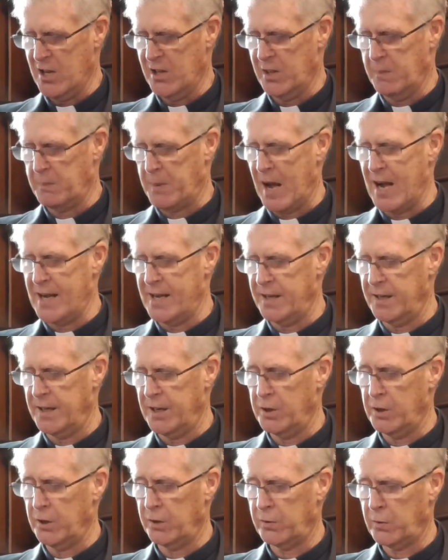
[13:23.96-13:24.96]
The
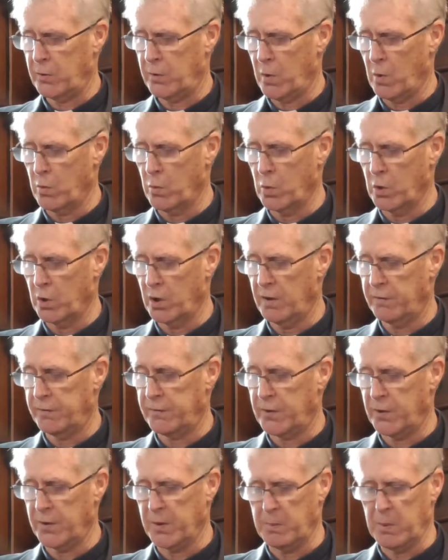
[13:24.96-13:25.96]
pioneers were,
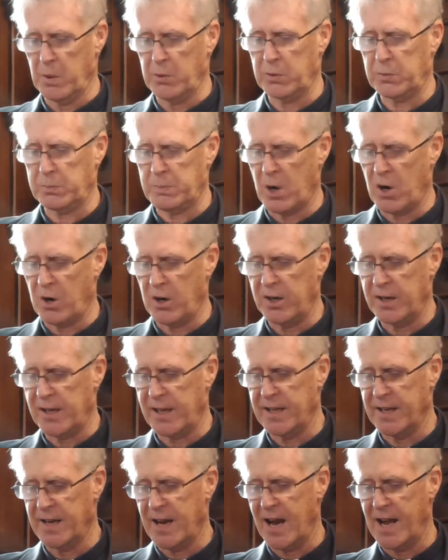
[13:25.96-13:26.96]
for the most part,
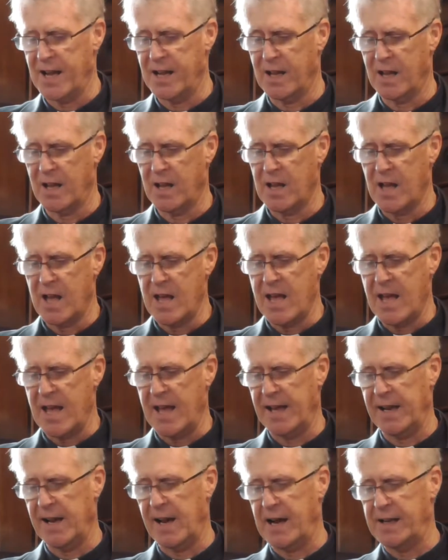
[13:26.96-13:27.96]

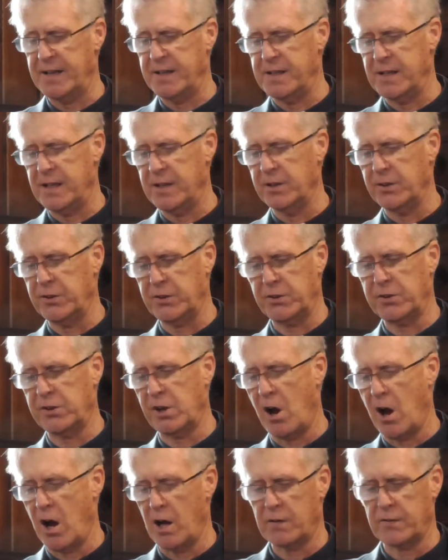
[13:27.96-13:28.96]
an ideal
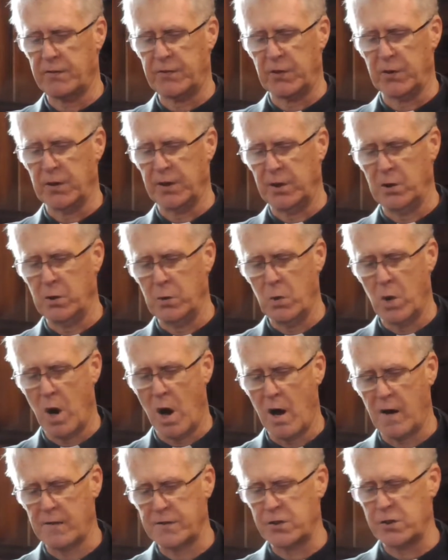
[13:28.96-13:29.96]
stock for a new
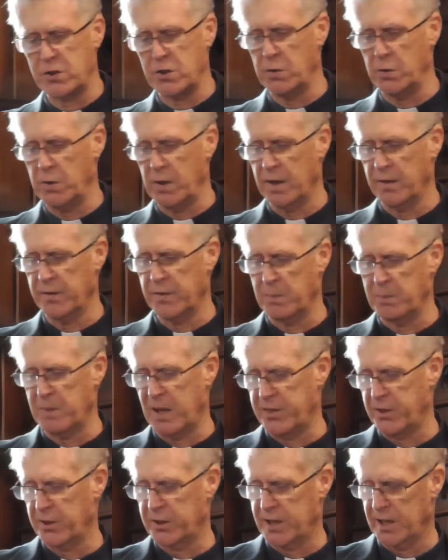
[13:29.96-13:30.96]
offshoot of the
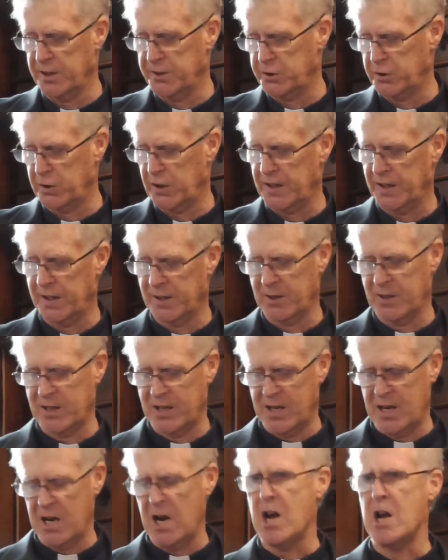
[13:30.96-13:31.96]
mother country.
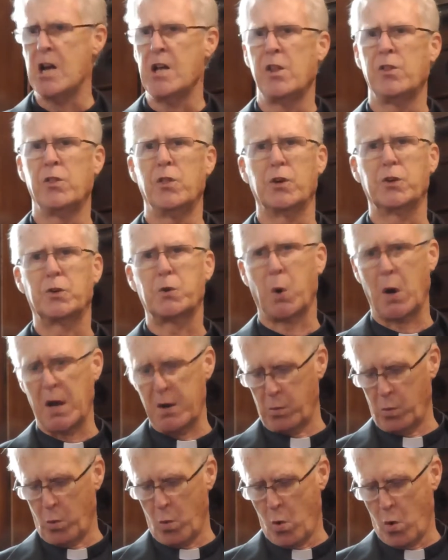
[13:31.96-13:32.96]
The
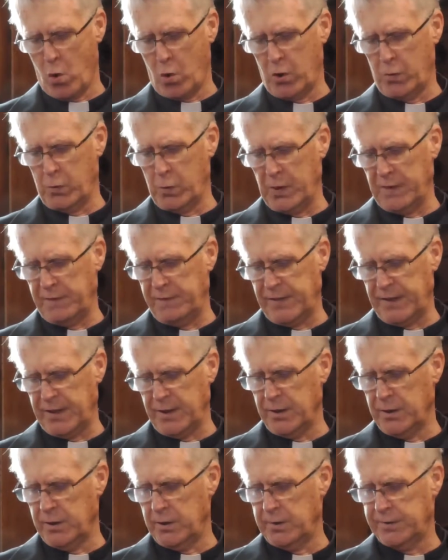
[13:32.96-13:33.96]
Great War
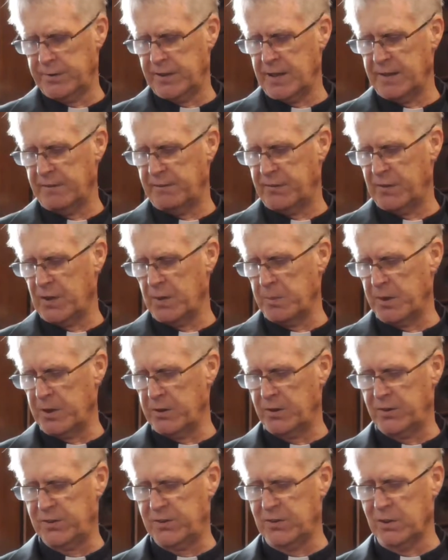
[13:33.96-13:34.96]
revealed that from
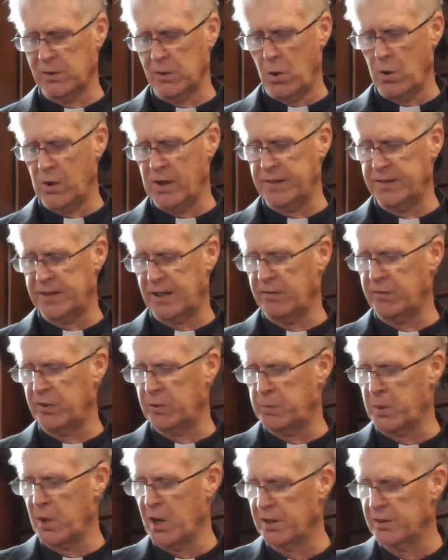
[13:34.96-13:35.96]
their loins have
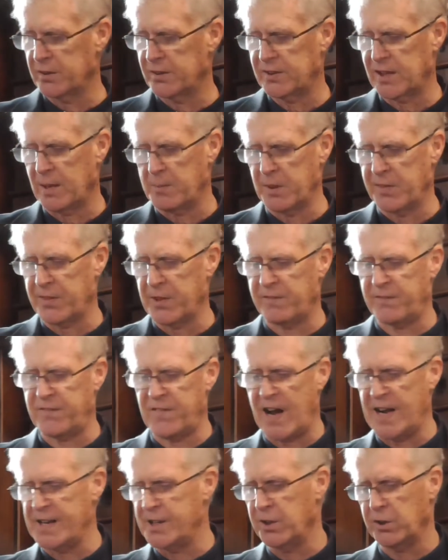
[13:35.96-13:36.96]
sprung some of the
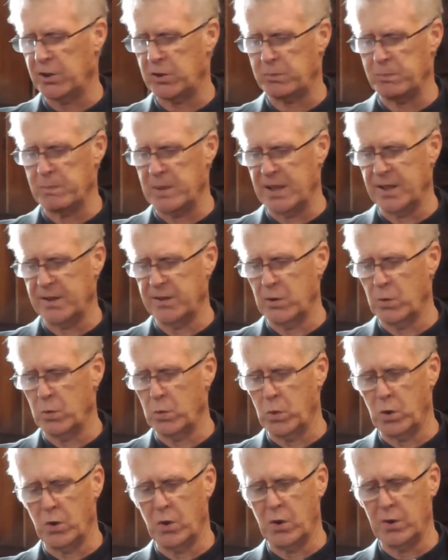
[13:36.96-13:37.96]
finest men the
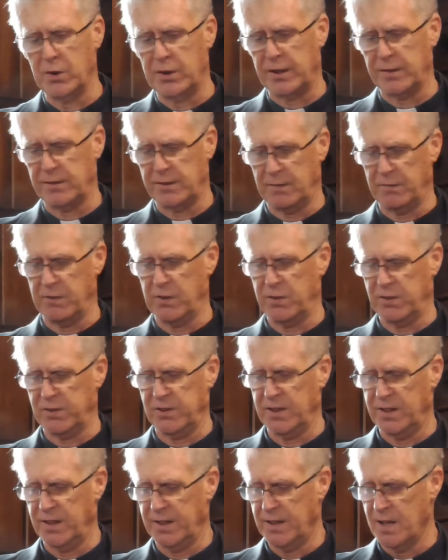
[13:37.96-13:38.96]
world has ever
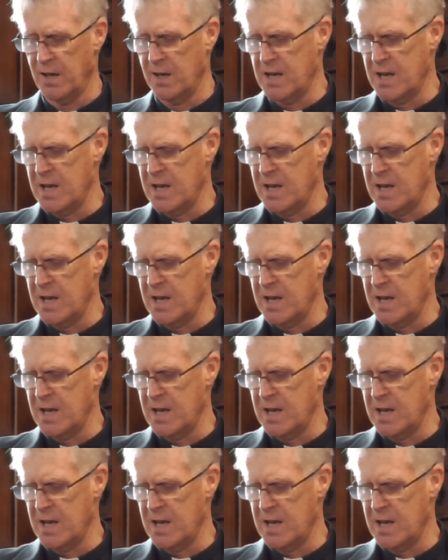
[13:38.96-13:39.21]
seen,